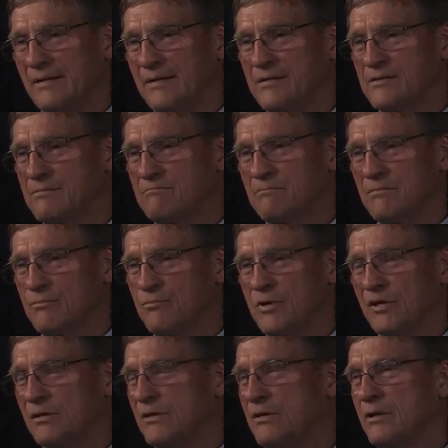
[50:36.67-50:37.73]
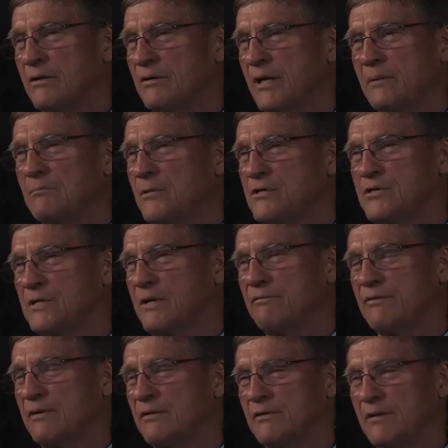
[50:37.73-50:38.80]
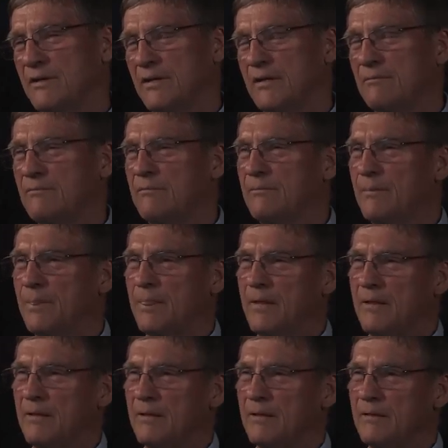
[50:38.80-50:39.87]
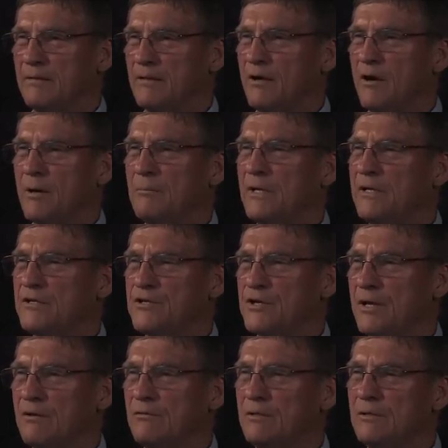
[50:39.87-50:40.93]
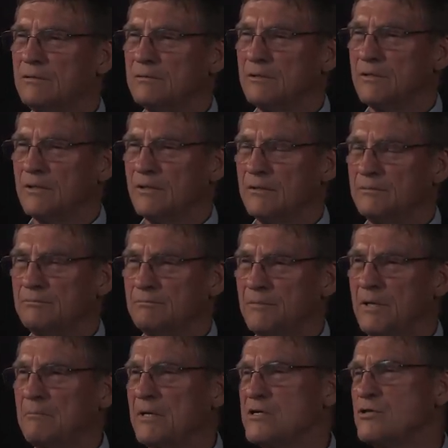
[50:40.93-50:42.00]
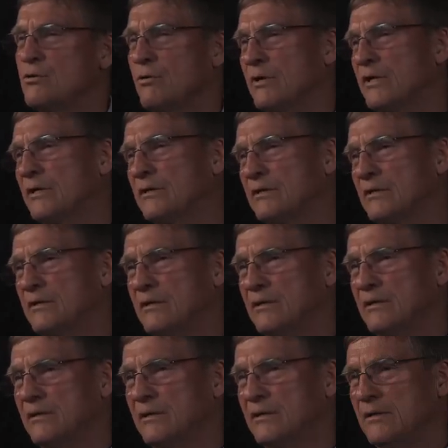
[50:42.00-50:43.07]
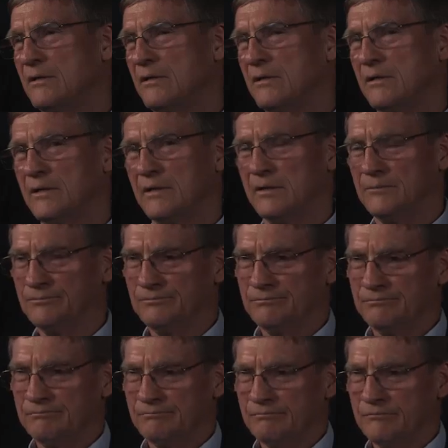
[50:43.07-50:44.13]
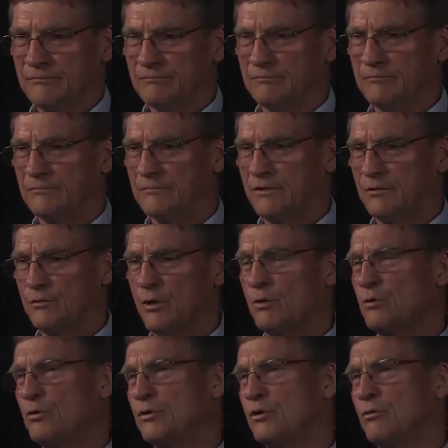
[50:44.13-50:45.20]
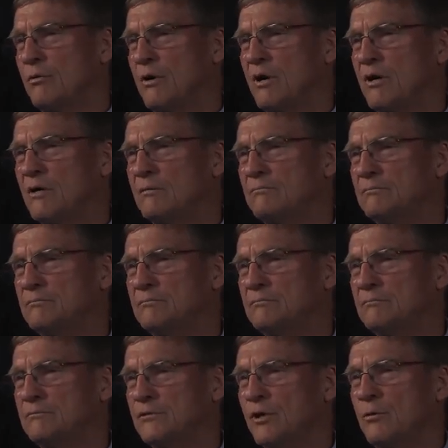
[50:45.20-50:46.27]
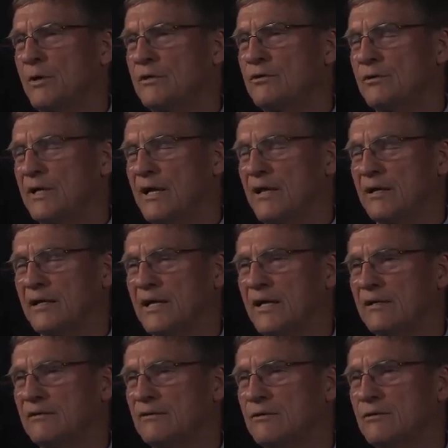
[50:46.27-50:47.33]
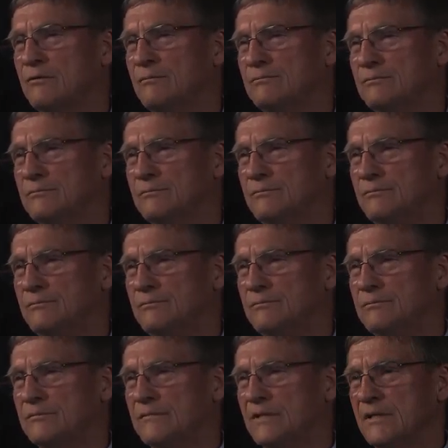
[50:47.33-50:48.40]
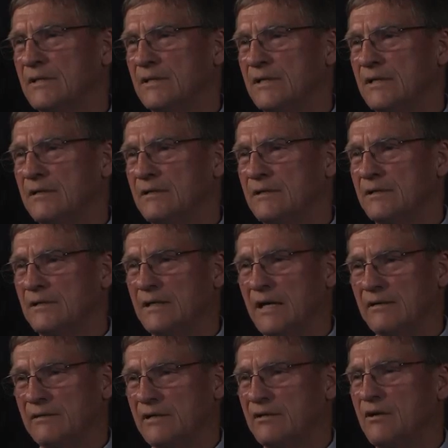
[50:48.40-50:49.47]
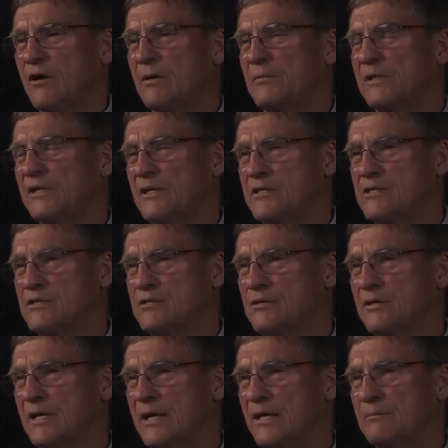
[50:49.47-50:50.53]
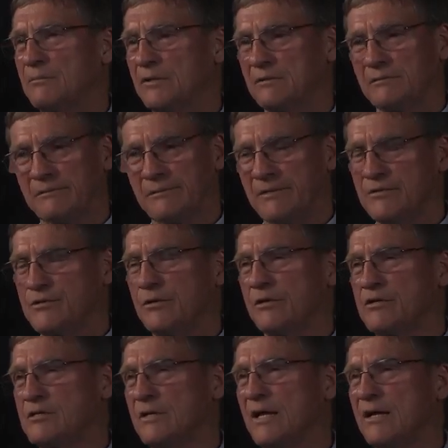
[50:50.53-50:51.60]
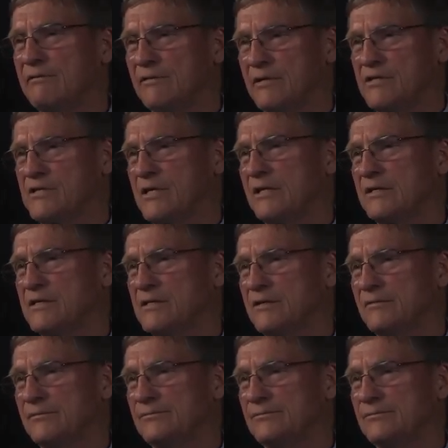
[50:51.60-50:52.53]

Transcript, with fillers: It's really not much different than the Army in general. You know, be mission-oriented, um, know who you are, know what you can and can't do. And uh, I think the Army teaches you that, but so does life in a sense.